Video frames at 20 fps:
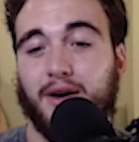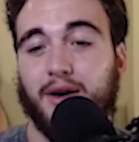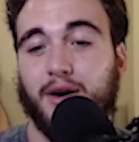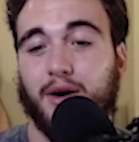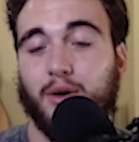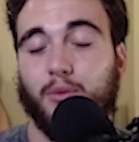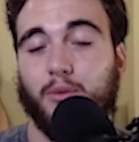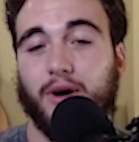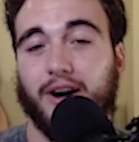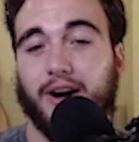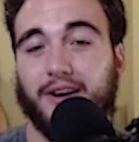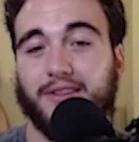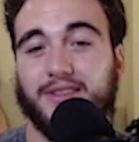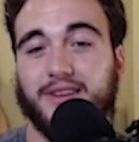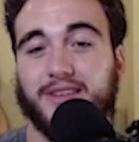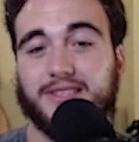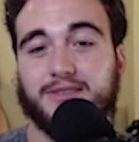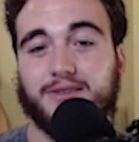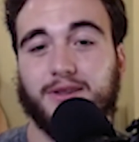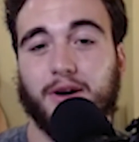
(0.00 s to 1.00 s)
where
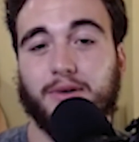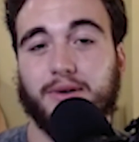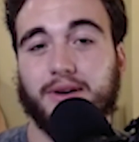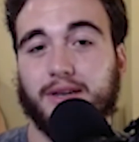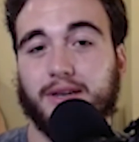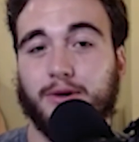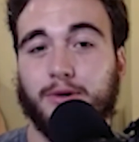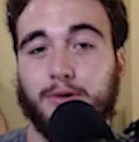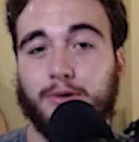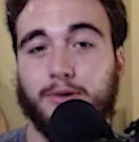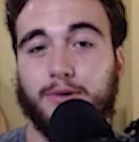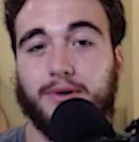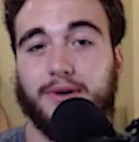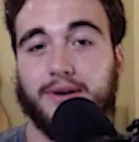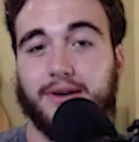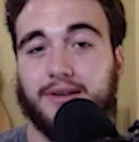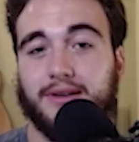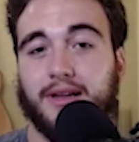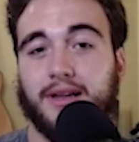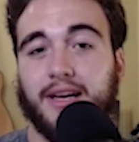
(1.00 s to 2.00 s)
this Loki, who
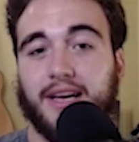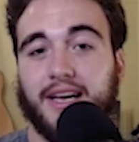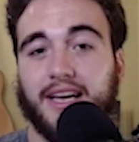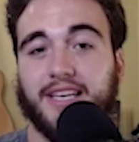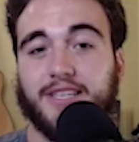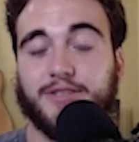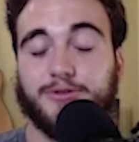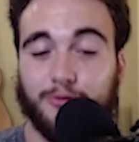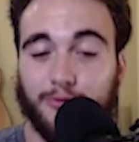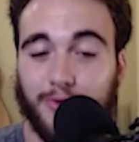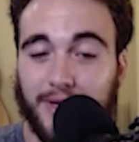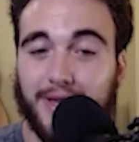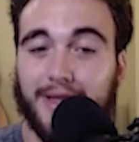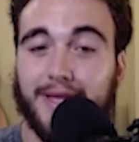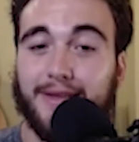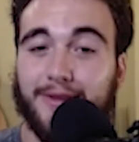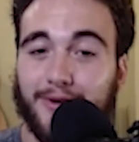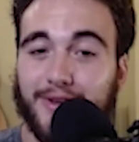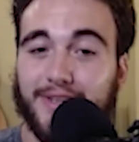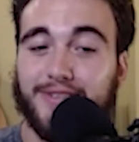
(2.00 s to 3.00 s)
is really
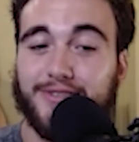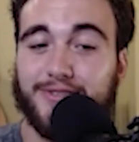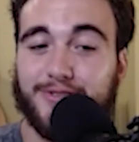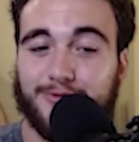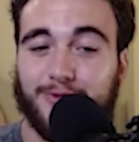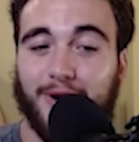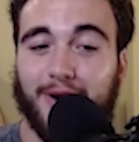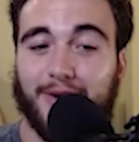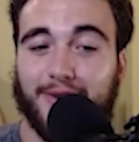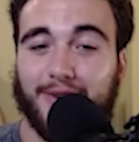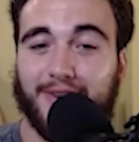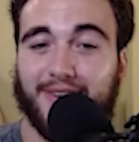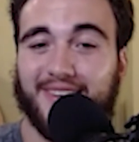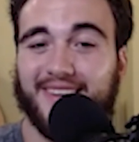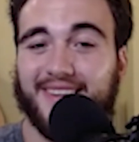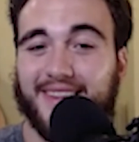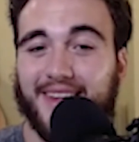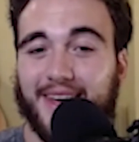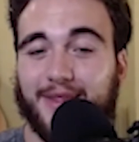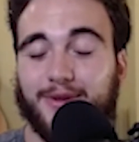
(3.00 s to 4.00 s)
looking stronger
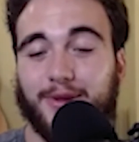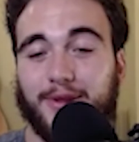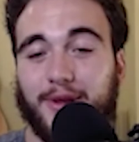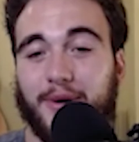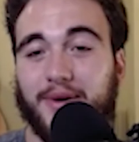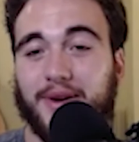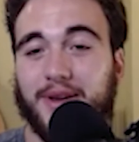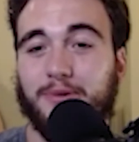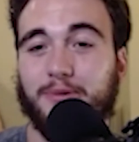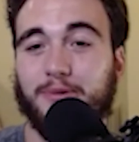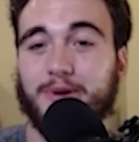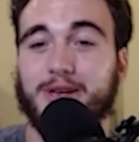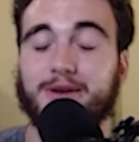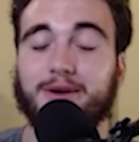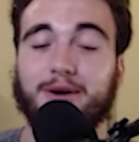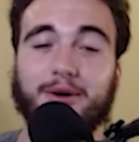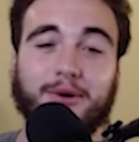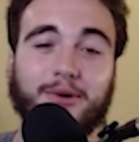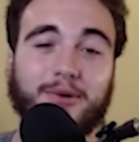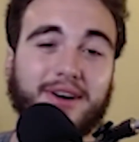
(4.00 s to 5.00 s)
than the Loki we
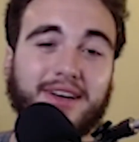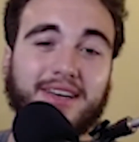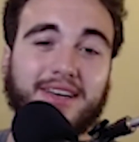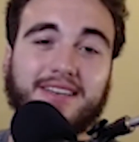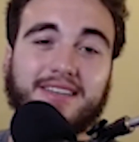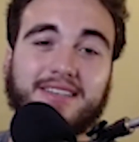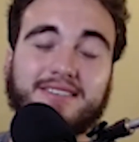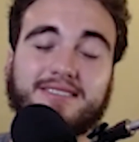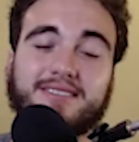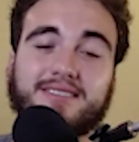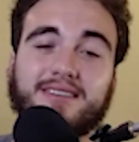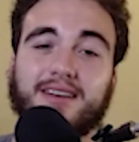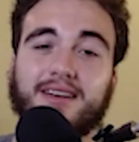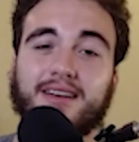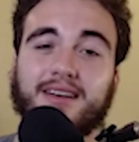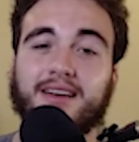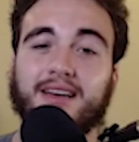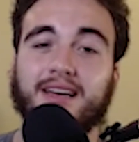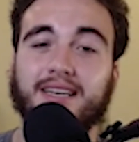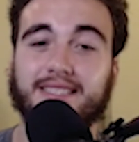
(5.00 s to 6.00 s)
know, is
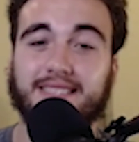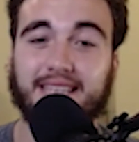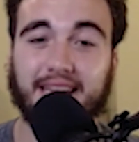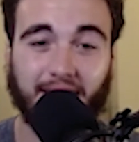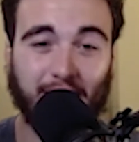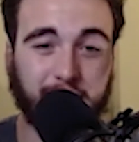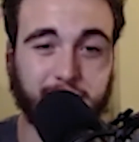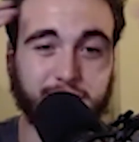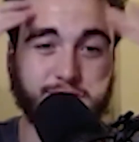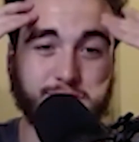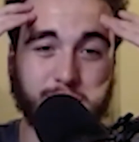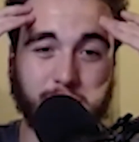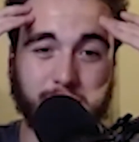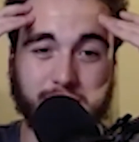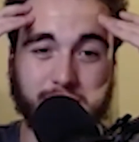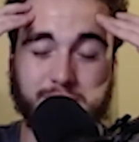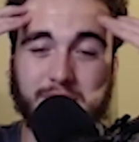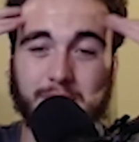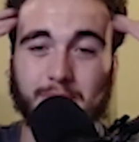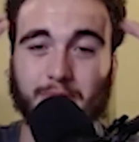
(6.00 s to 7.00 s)
taking control of
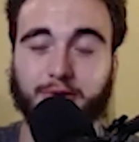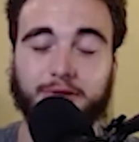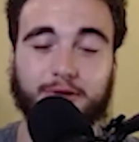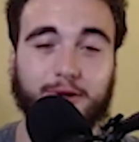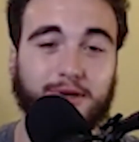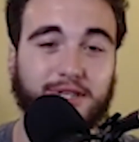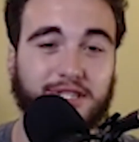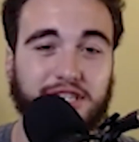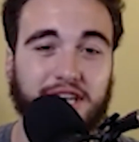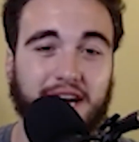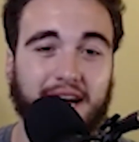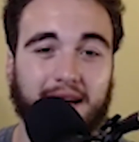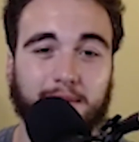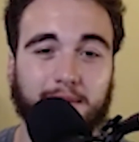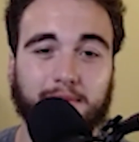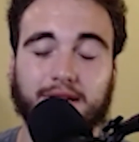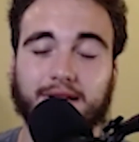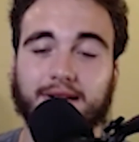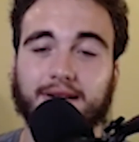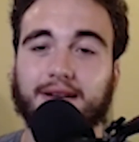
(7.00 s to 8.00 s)
people through
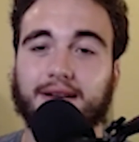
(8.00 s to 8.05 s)
enchantment.